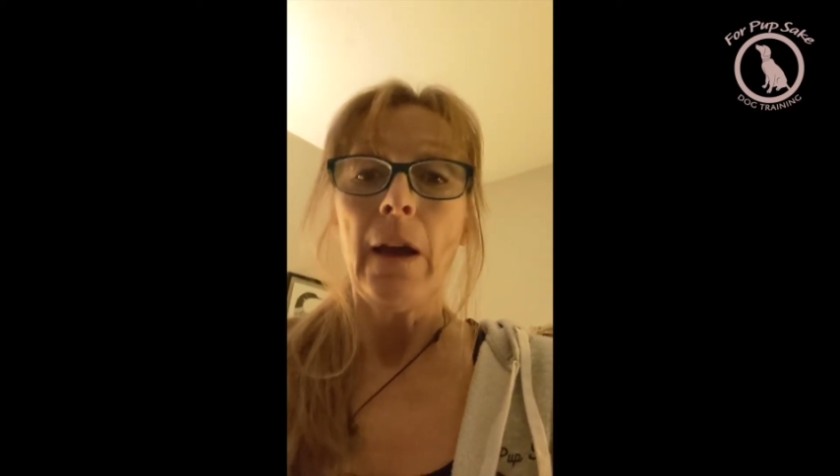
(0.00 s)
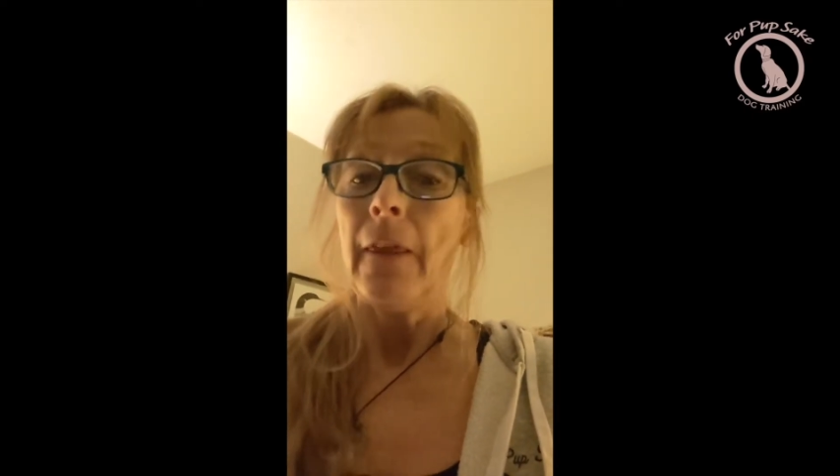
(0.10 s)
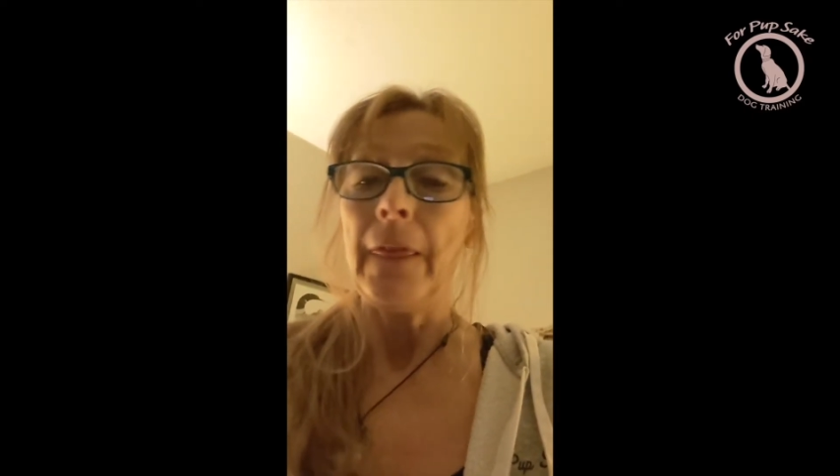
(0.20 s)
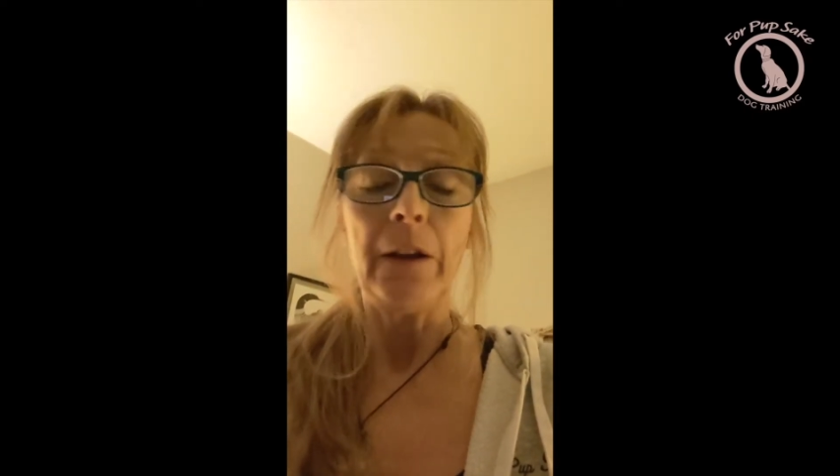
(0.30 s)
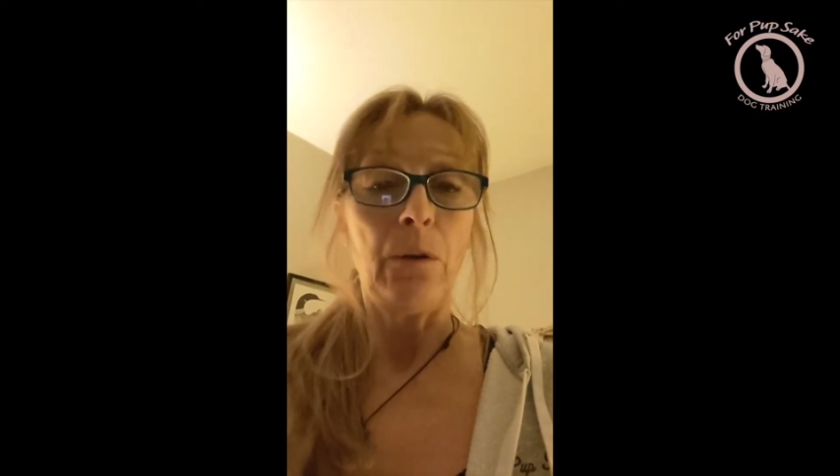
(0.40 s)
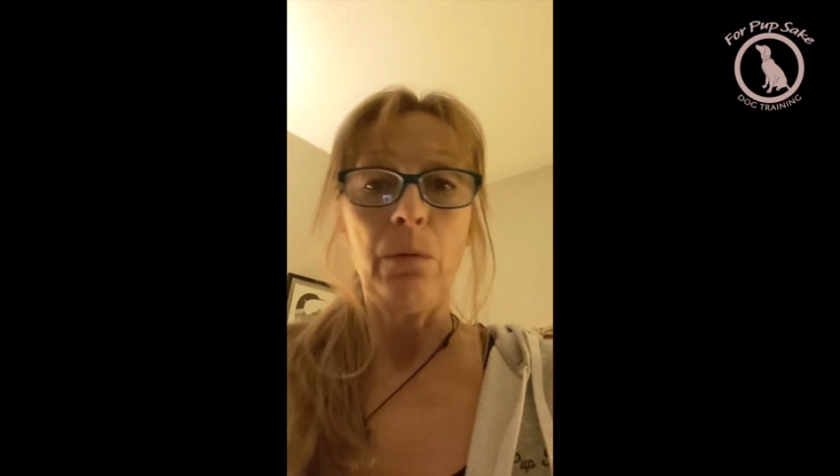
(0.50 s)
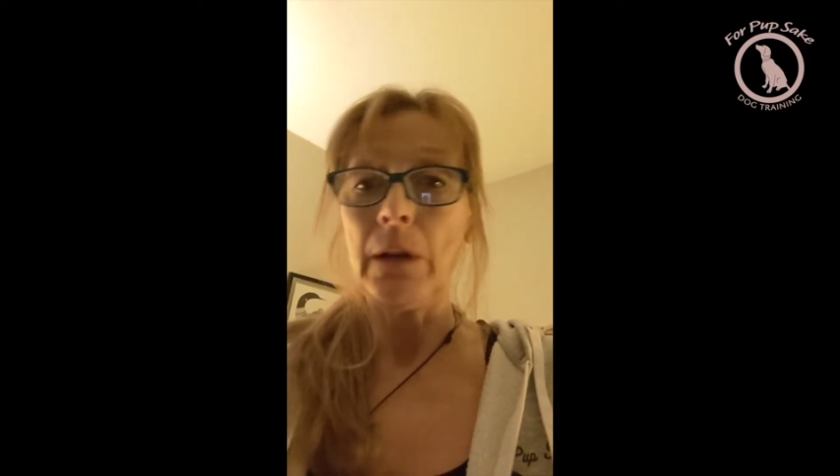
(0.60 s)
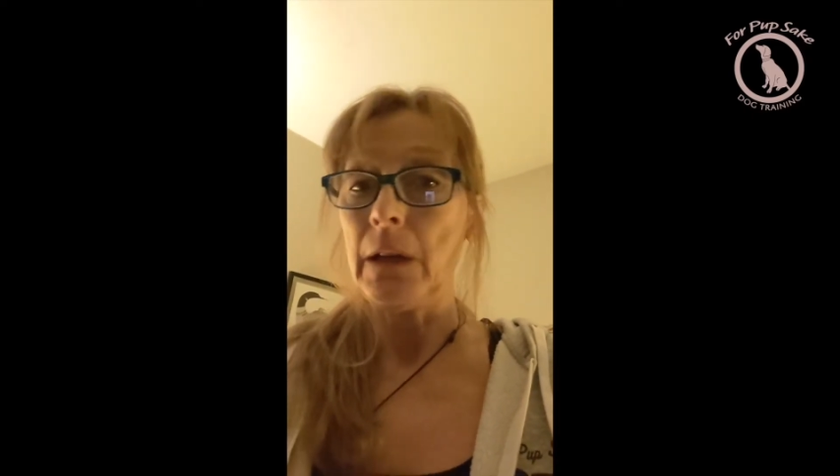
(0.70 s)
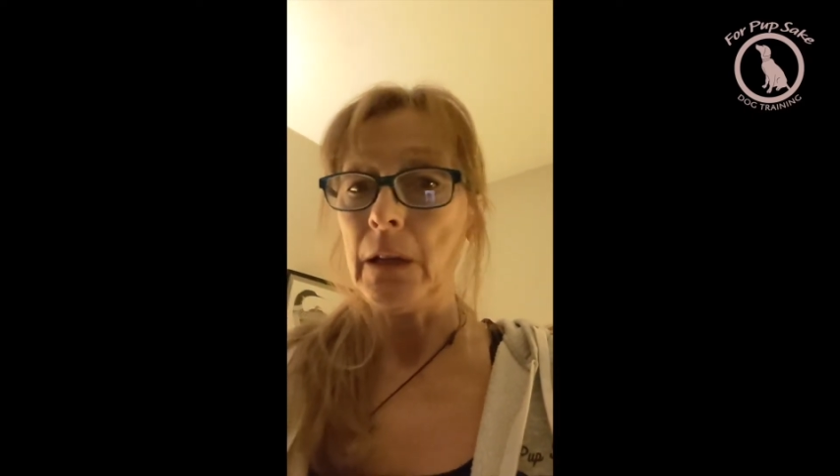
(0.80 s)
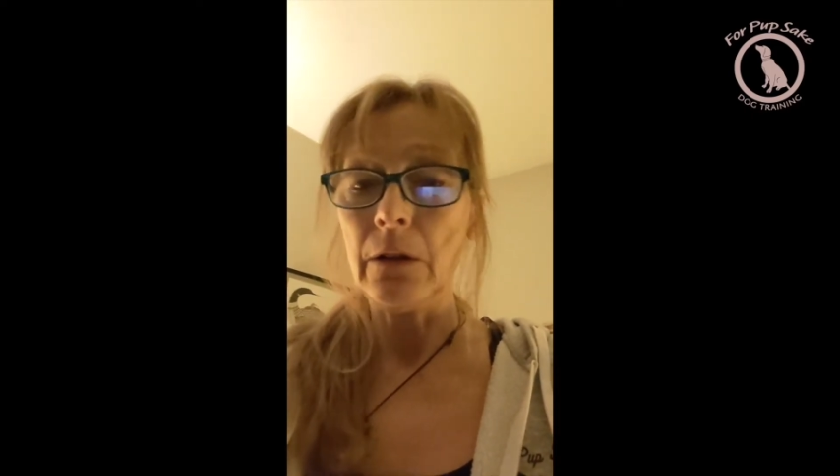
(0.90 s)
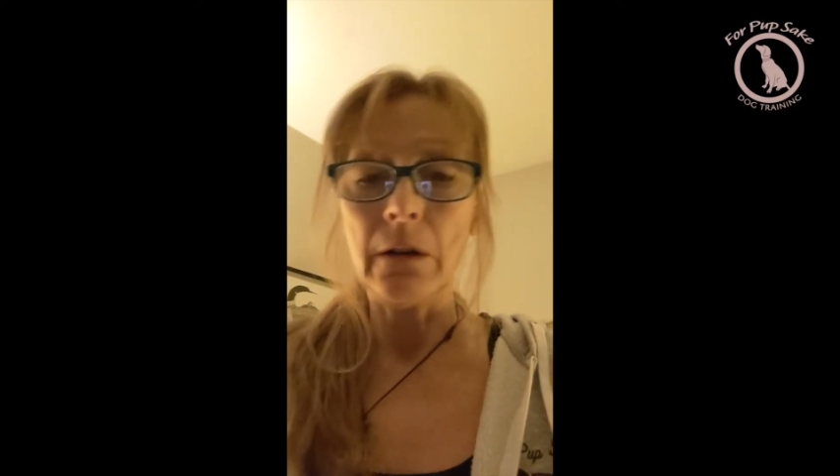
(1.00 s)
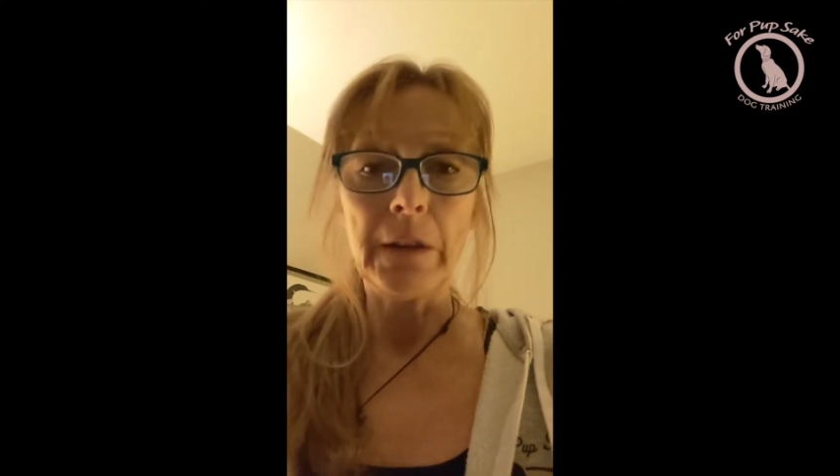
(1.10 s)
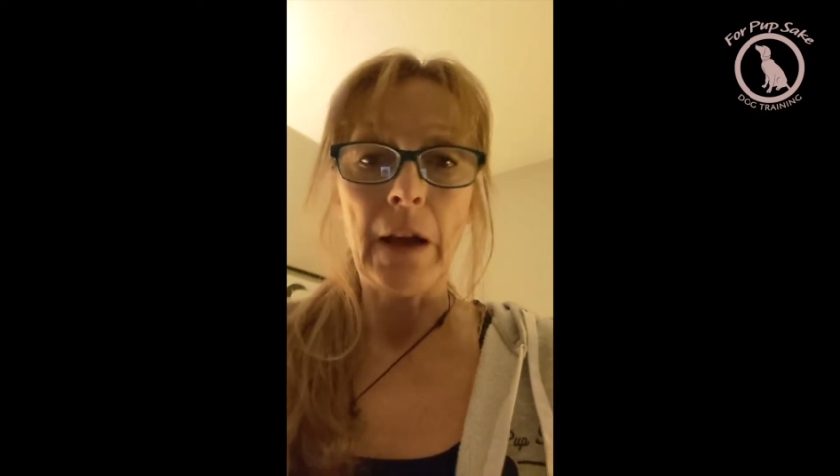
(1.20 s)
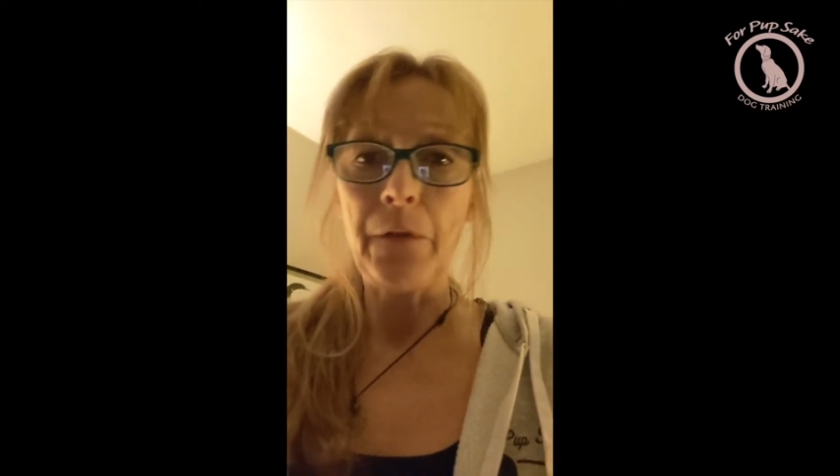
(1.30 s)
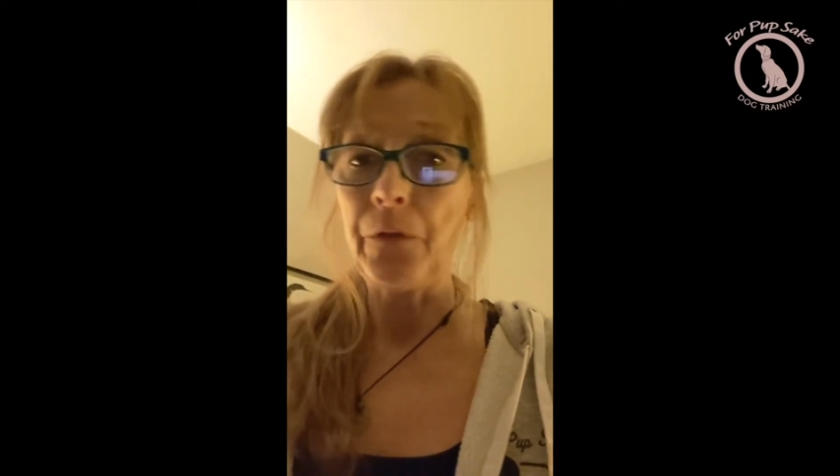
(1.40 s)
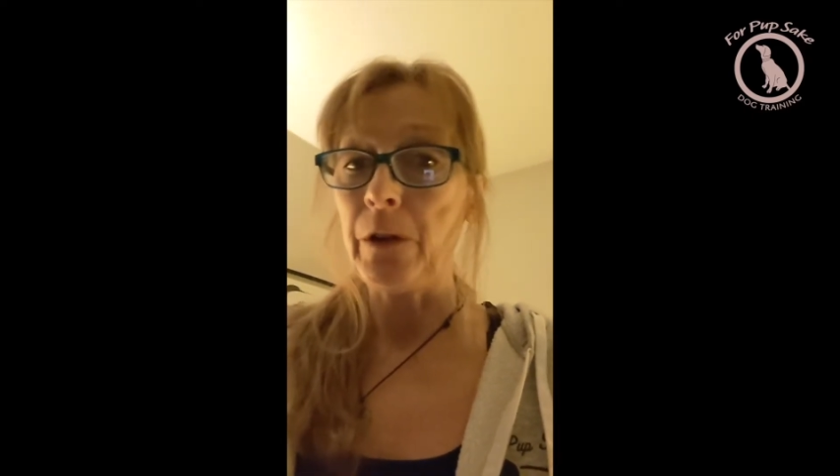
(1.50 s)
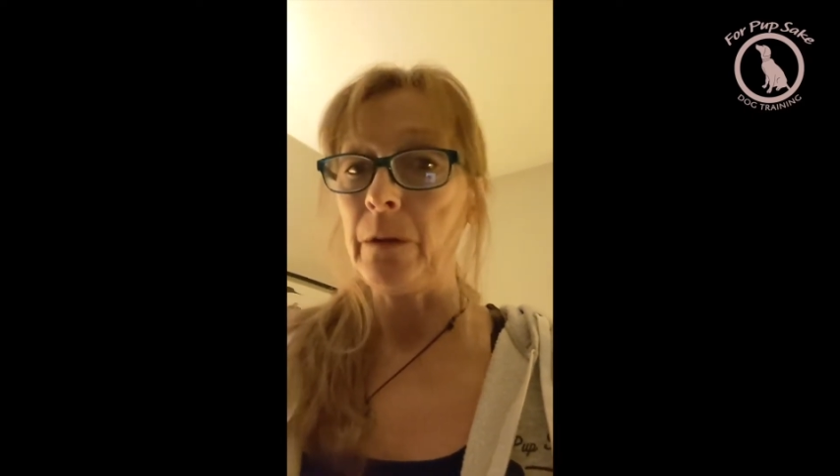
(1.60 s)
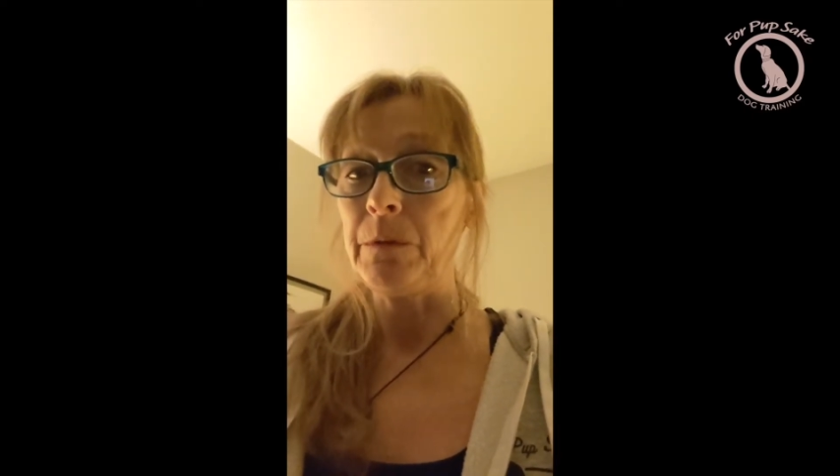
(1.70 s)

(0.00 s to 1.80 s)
They don't need all that freedom